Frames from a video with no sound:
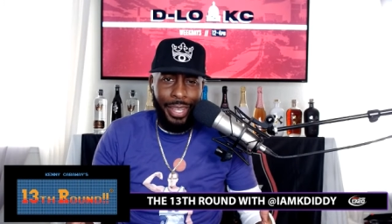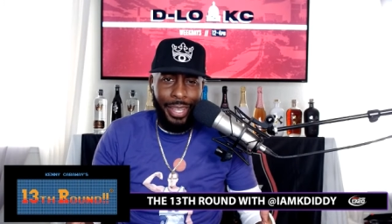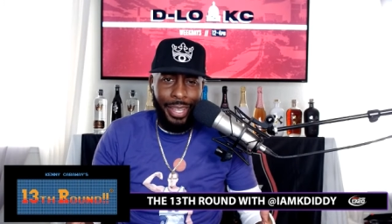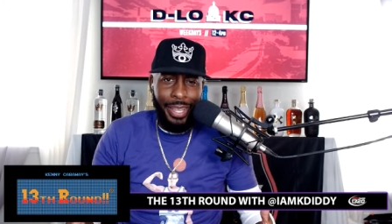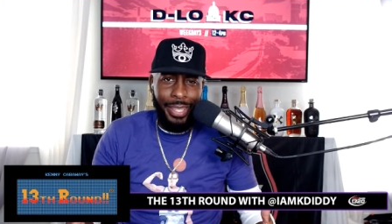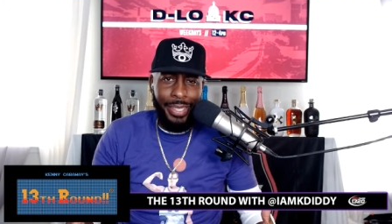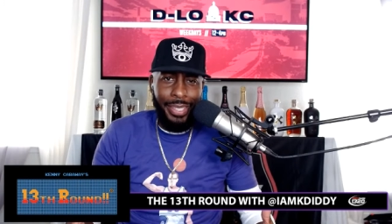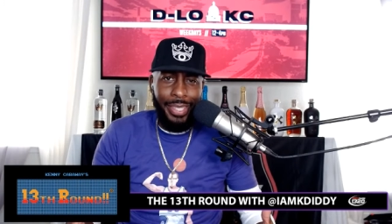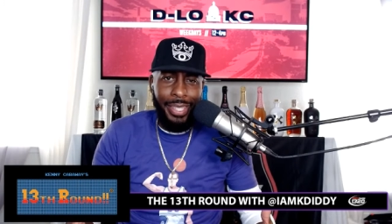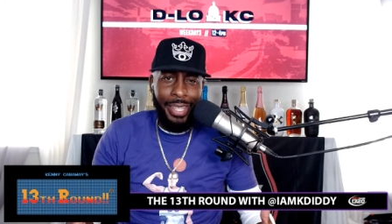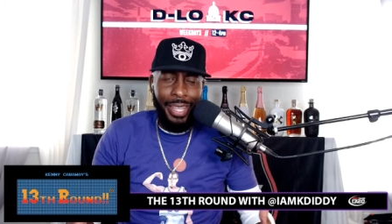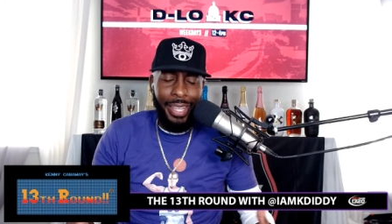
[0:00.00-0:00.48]

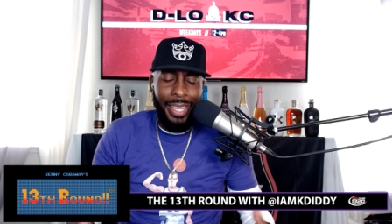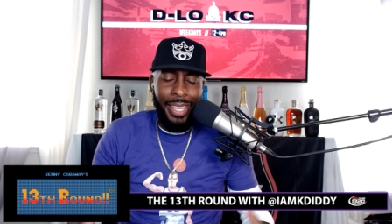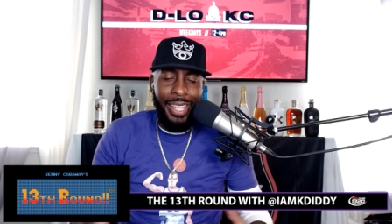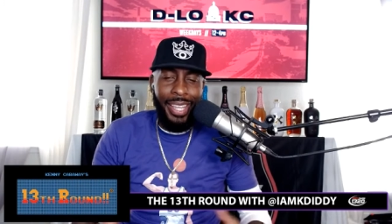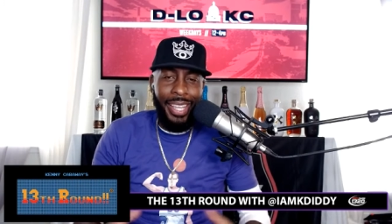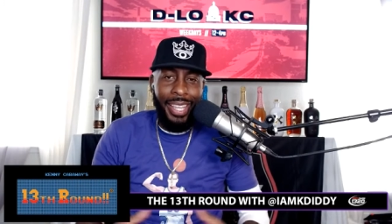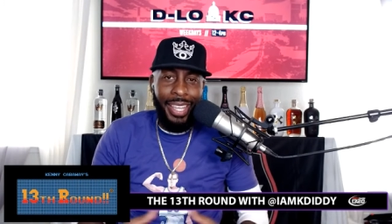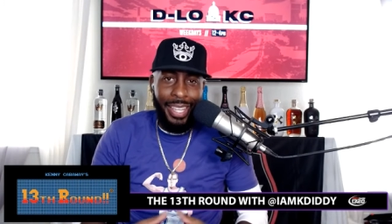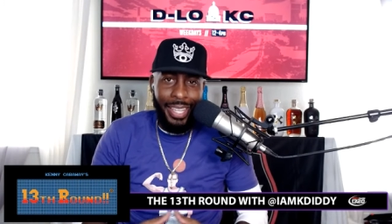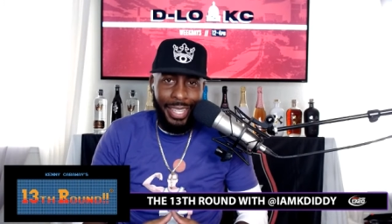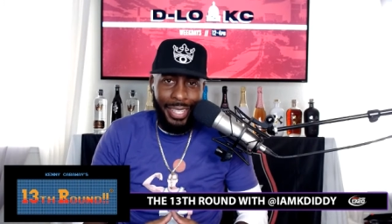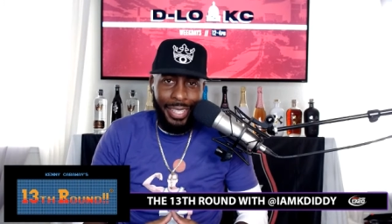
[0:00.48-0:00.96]
as he
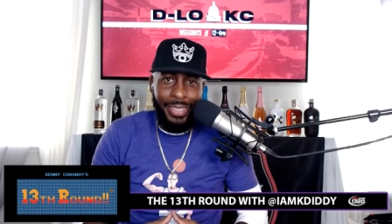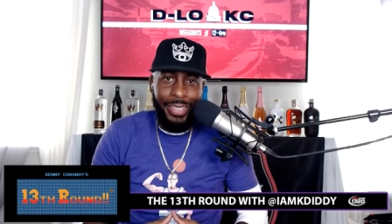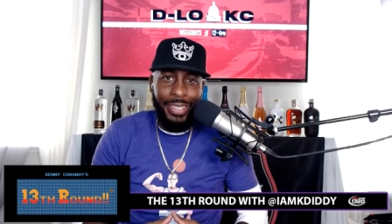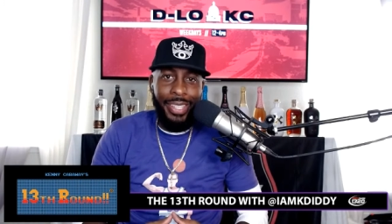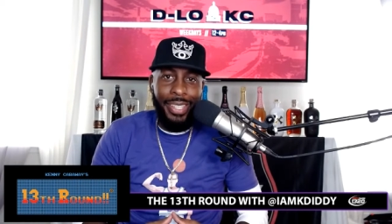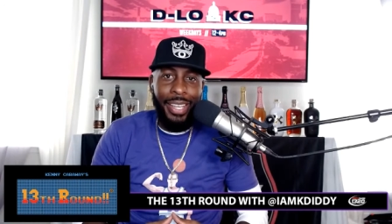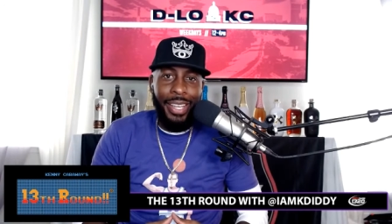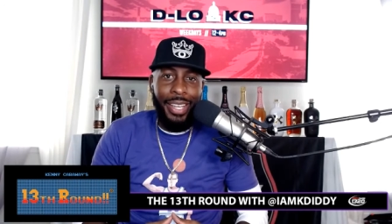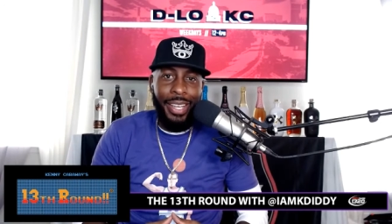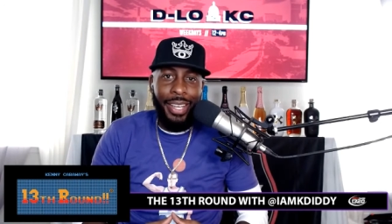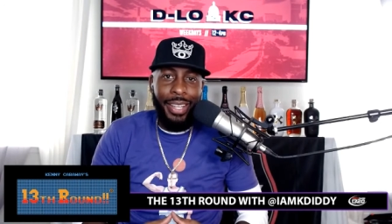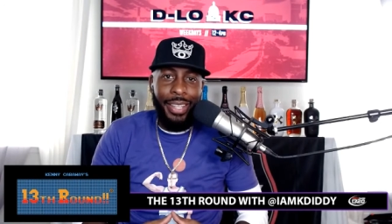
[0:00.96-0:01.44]
is
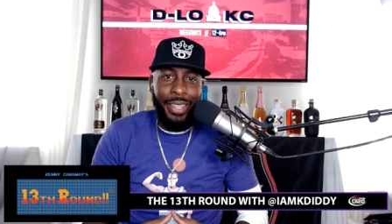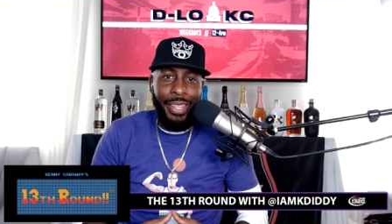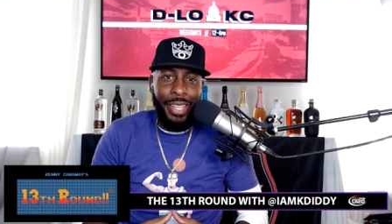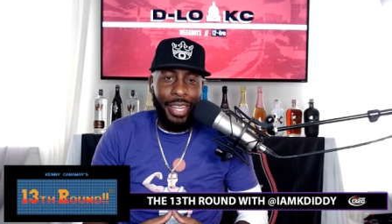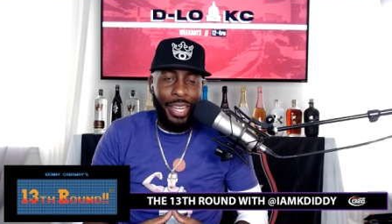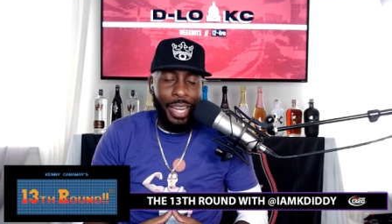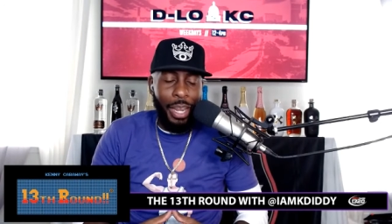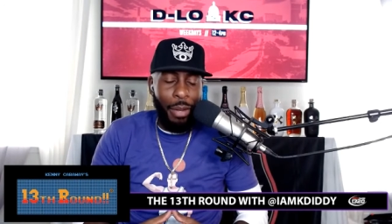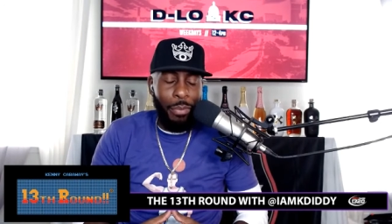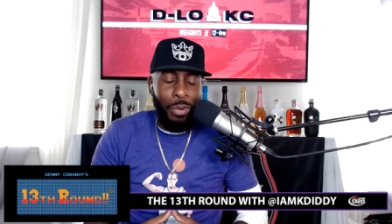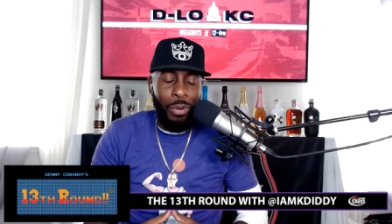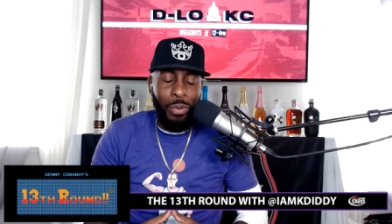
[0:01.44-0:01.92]
the
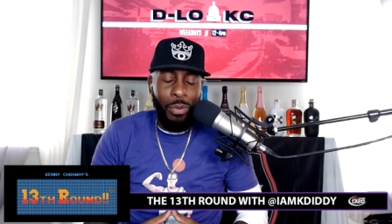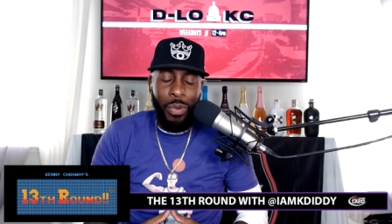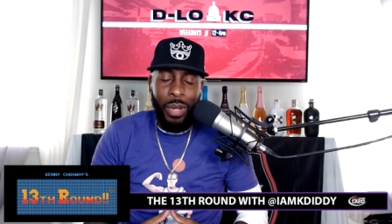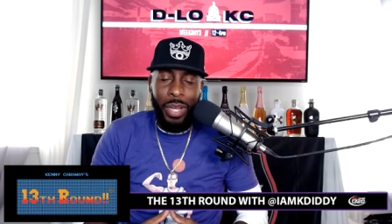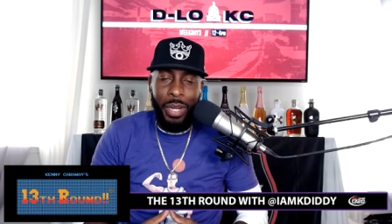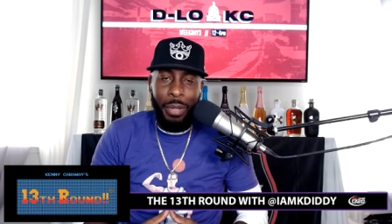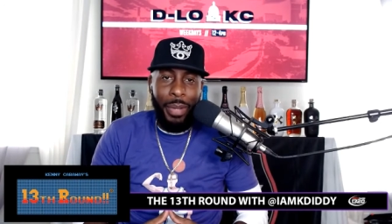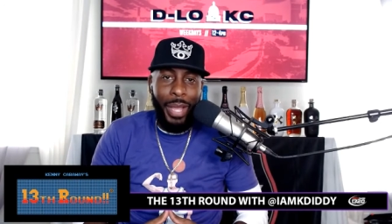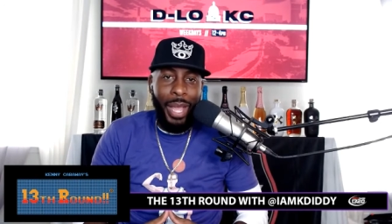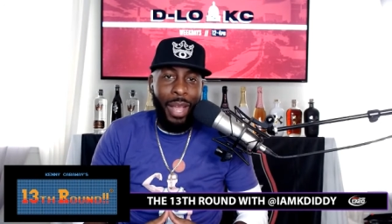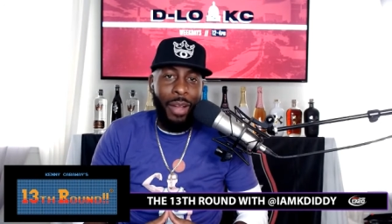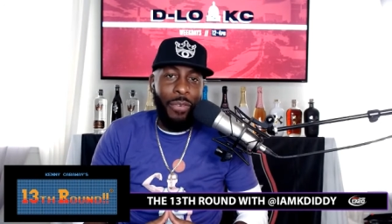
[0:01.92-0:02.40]
number one
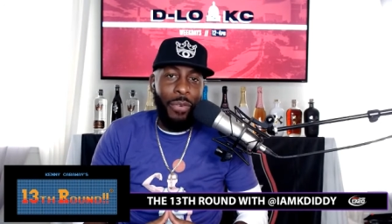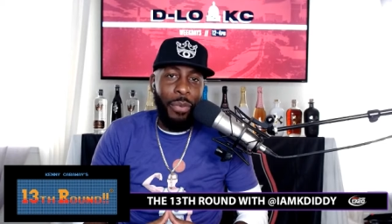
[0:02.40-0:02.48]
pound